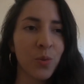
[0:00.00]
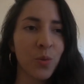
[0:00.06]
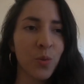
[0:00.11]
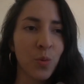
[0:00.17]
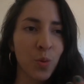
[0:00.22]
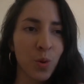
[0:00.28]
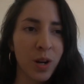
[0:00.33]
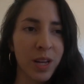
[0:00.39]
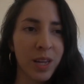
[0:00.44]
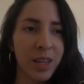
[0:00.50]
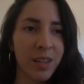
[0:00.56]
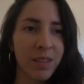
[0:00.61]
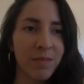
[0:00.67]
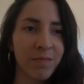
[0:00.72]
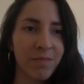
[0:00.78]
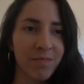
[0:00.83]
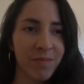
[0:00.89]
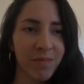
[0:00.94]
what
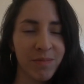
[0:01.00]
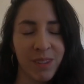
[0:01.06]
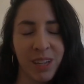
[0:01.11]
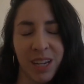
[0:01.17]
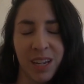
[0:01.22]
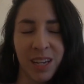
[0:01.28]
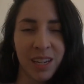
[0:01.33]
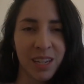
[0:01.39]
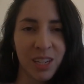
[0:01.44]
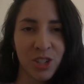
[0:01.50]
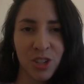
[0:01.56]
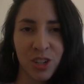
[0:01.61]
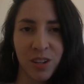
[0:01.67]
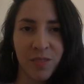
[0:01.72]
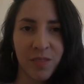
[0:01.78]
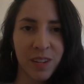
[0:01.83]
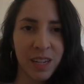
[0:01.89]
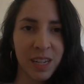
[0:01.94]
the
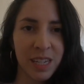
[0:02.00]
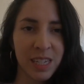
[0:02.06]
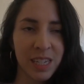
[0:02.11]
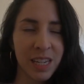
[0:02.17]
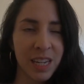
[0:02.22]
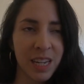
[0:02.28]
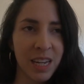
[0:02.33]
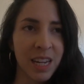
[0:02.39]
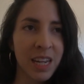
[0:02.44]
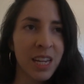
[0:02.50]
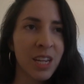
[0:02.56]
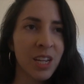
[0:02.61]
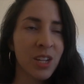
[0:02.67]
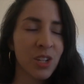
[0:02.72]
condition of it is in,